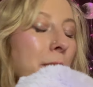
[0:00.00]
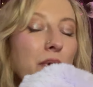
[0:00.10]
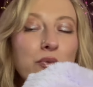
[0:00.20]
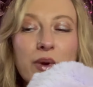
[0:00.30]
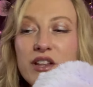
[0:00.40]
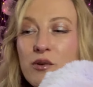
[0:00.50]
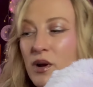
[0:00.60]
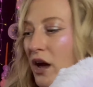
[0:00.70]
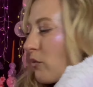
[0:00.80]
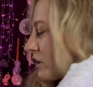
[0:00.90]
But really
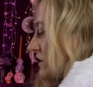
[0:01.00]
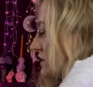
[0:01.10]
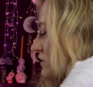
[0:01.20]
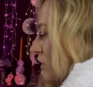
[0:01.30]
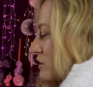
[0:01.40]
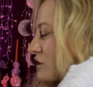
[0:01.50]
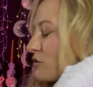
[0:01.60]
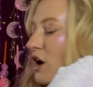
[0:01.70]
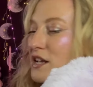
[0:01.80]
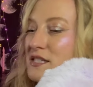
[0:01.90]
what I wanted to talk to you
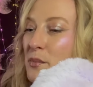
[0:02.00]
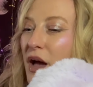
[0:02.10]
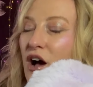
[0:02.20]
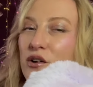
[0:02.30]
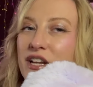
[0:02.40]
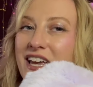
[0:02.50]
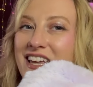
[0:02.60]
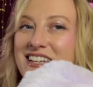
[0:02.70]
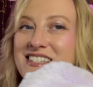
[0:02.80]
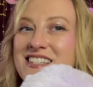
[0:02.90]
guys about
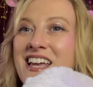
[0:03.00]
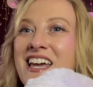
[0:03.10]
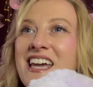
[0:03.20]
is,